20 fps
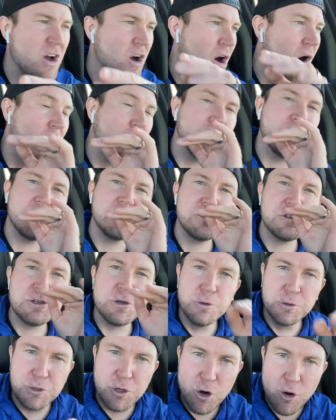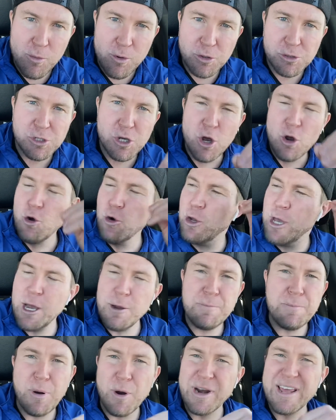All these YouTubers who
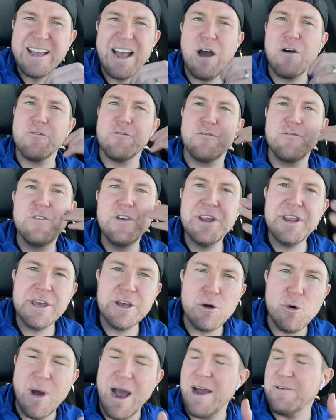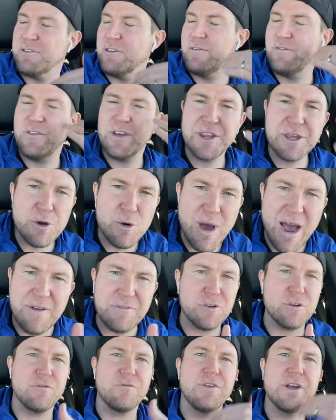keep putting out video after video
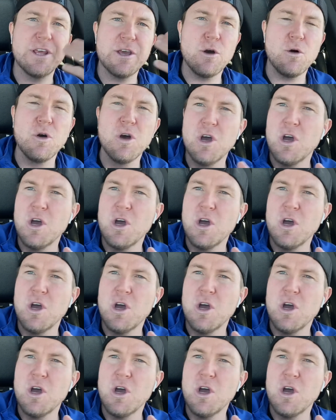after video